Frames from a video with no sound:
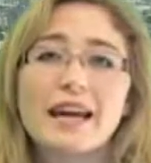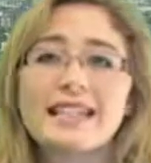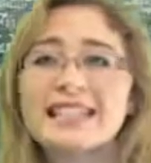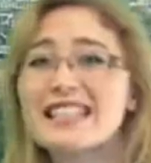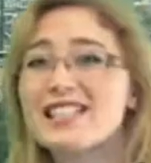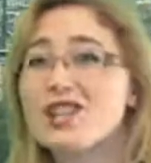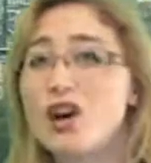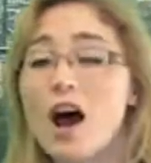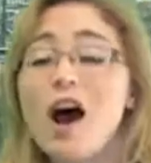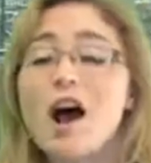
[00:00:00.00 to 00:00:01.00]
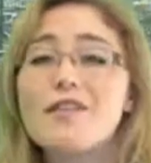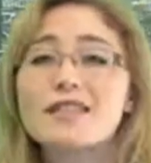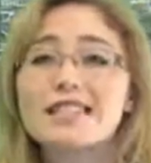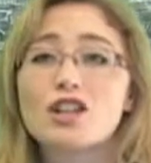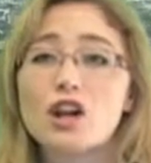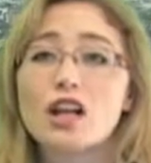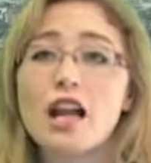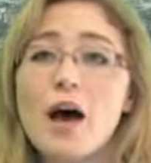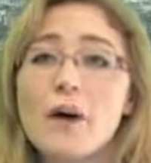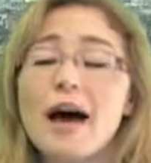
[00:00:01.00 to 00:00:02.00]
Is the dollar higher? Is the dollar
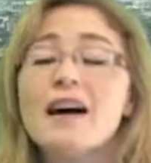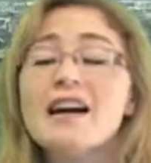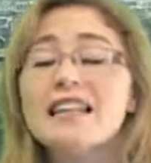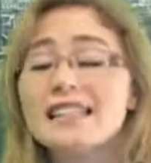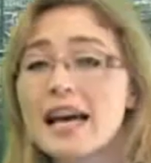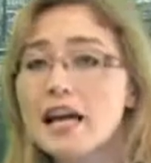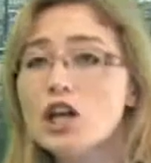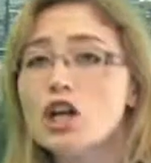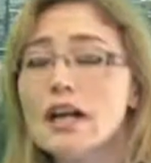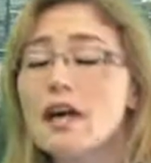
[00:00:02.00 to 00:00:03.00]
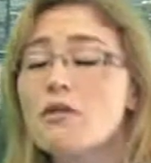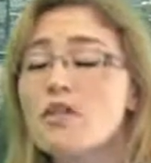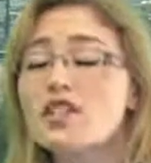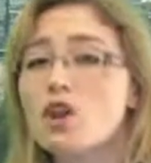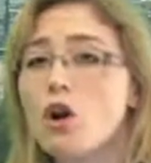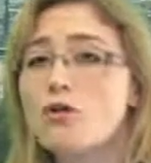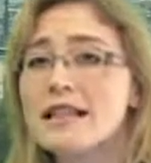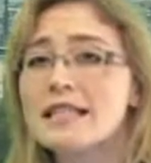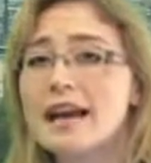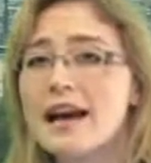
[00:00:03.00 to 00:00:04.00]
lower? Let's take a look here at the dollar
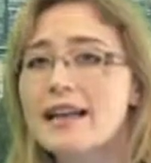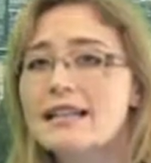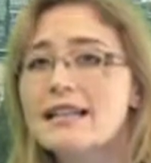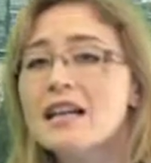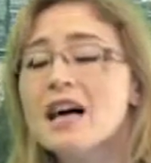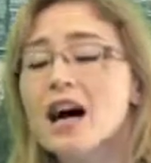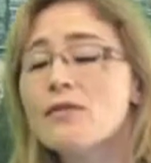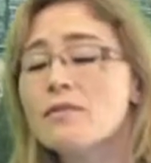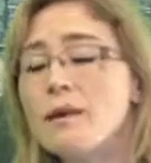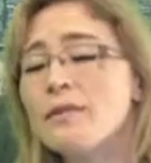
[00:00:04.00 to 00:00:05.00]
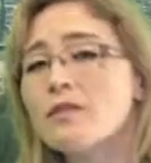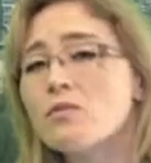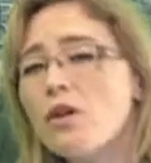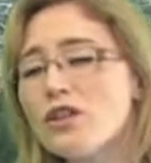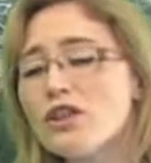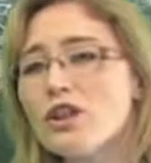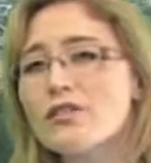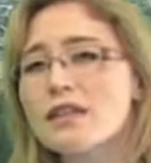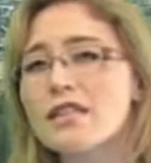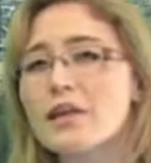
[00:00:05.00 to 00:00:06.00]
index. Remember that what the dollar
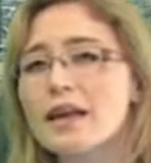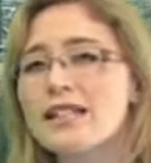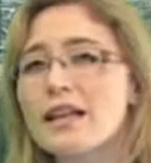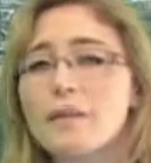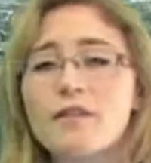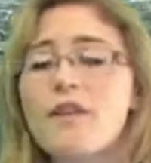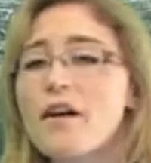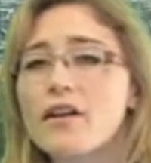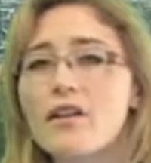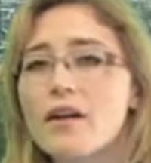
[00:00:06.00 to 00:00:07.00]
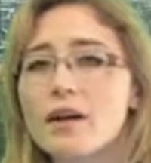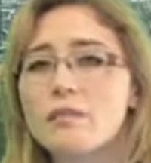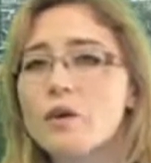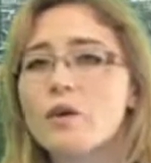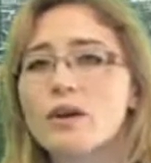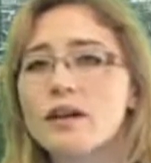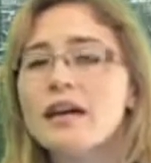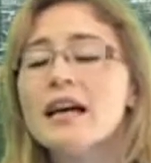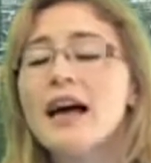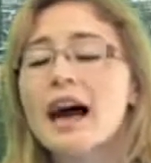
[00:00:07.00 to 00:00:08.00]
is doing is going to be very, very important.
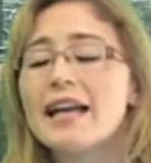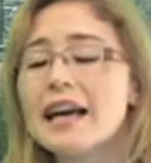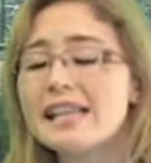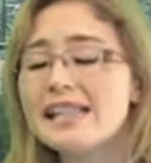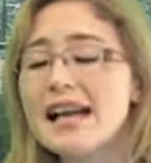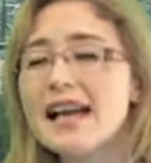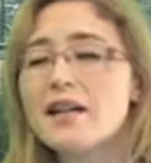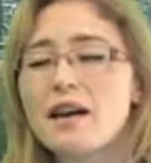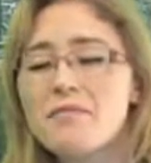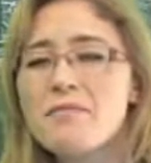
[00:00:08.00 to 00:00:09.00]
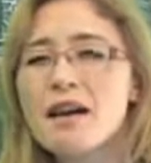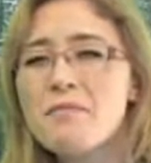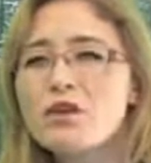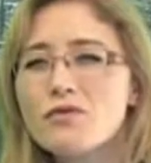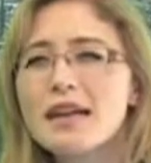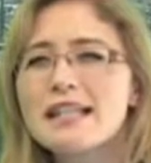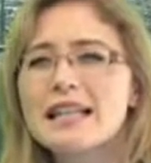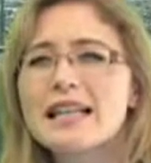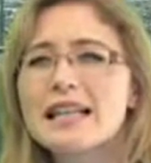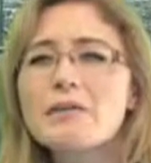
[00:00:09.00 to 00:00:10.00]
Yesterday it moderated
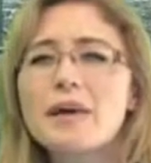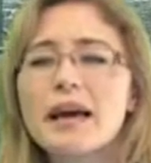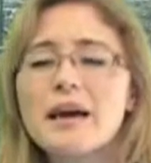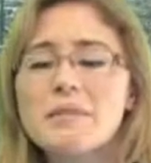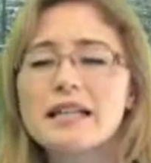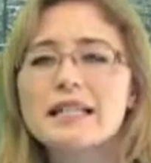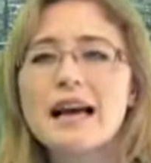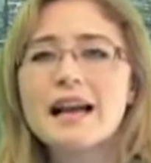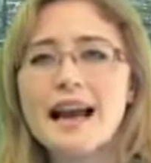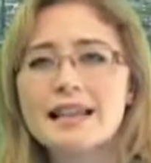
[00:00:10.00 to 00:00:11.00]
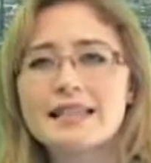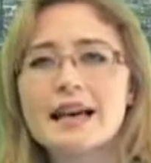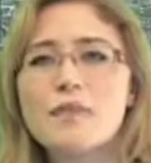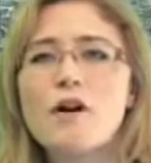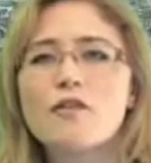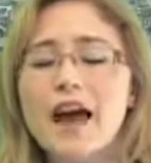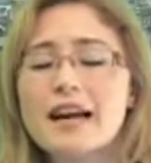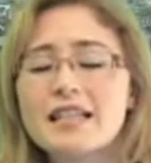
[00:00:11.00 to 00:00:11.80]
a little bit, but it certainly hasn't come off.